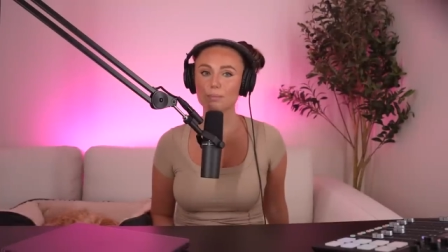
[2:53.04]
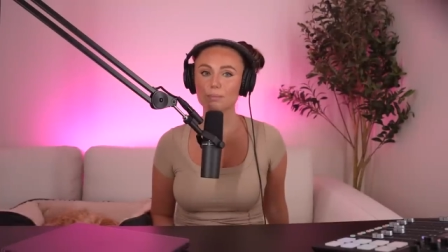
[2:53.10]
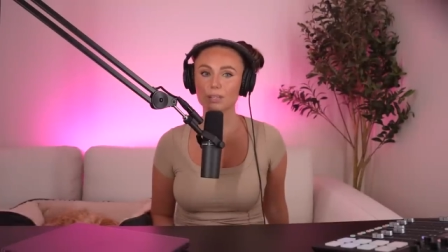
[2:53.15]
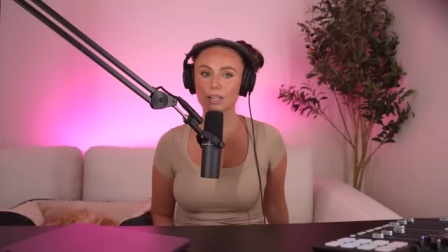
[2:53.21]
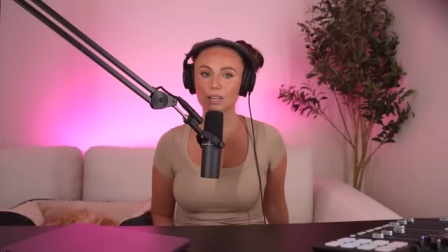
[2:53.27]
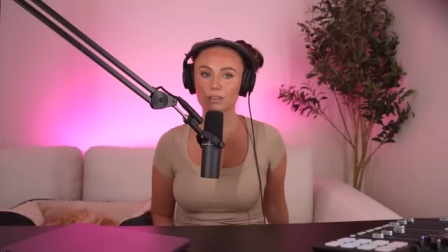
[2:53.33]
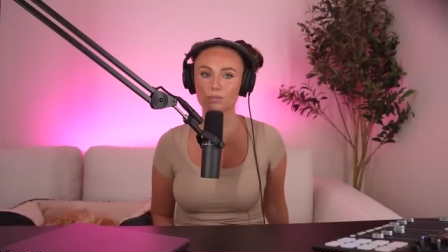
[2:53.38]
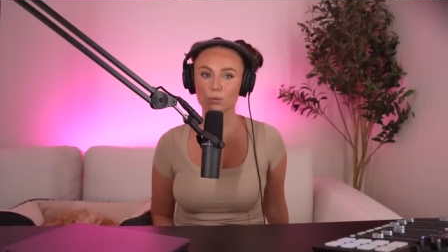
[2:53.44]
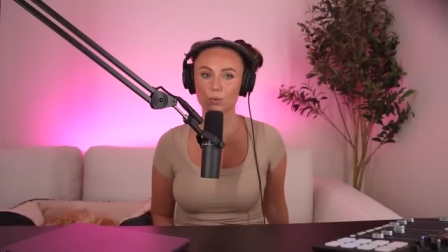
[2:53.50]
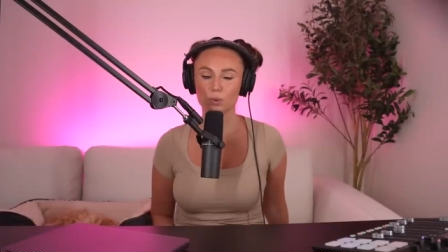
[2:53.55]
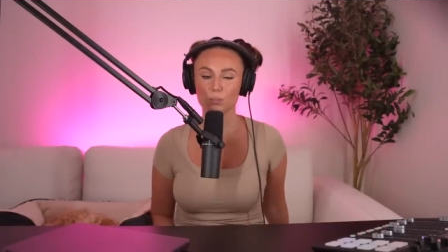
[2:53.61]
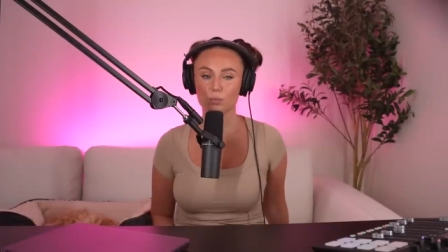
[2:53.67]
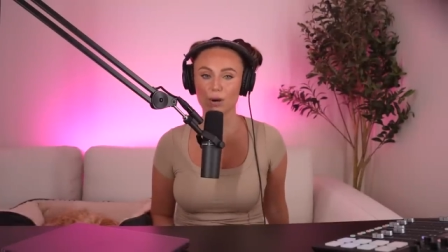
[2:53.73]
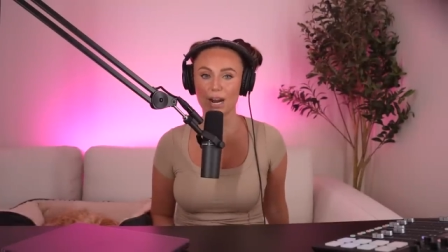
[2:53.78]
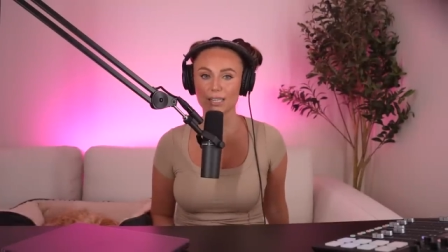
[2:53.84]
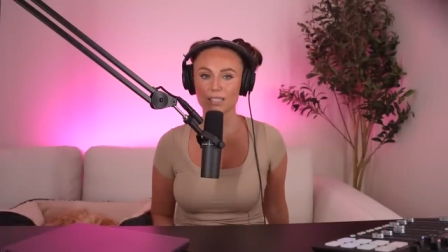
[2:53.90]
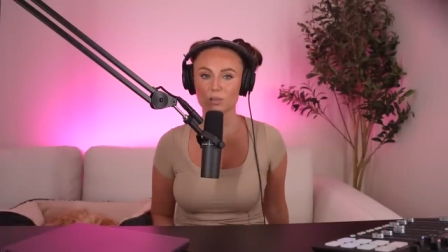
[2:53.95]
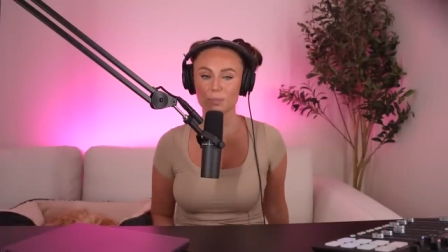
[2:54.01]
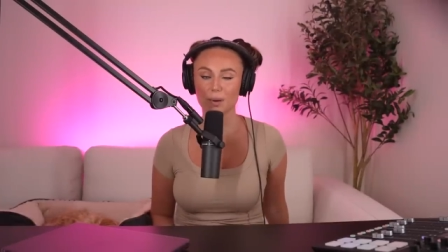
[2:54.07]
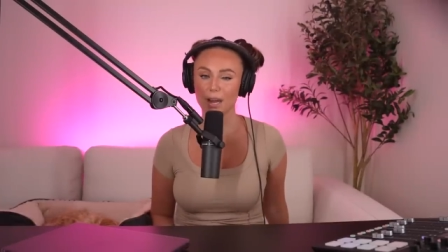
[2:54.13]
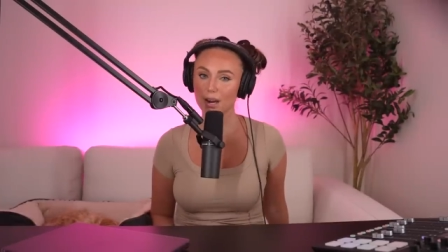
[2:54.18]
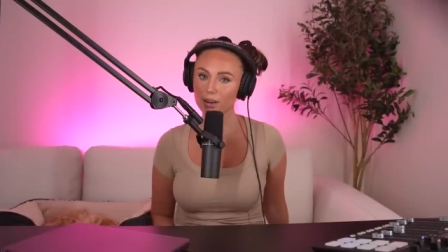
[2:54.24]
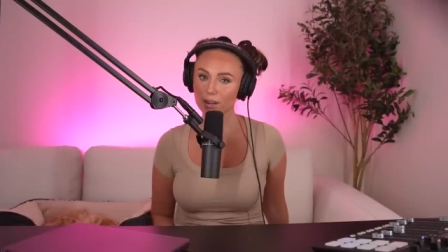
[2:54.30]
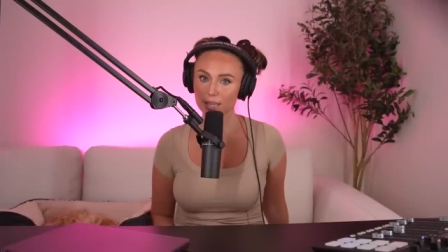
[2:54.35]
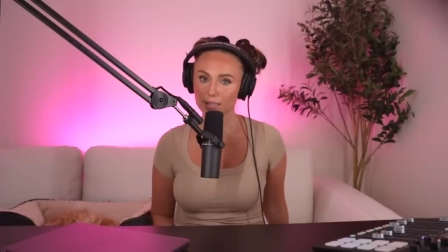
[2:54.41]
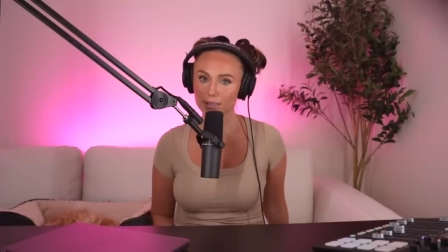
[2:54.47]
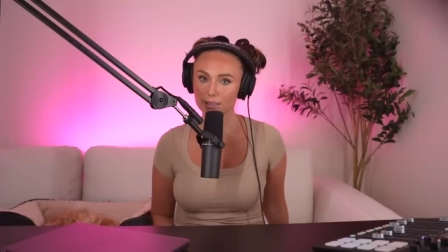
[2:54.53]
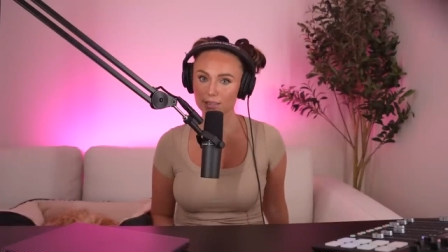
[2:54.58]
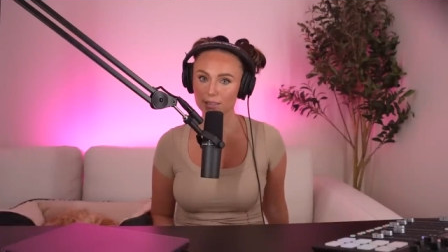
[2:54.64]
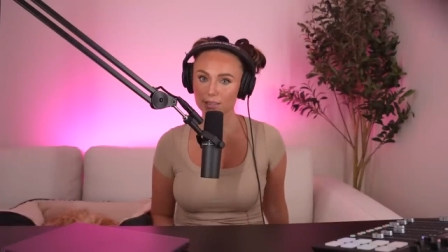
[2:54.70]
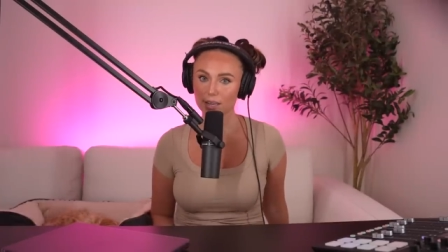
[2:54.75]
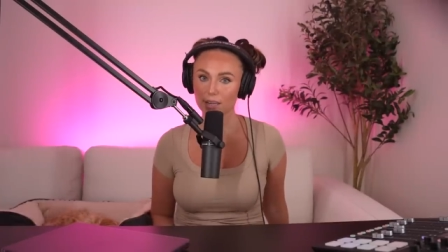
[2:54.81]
them lived with Brad's parents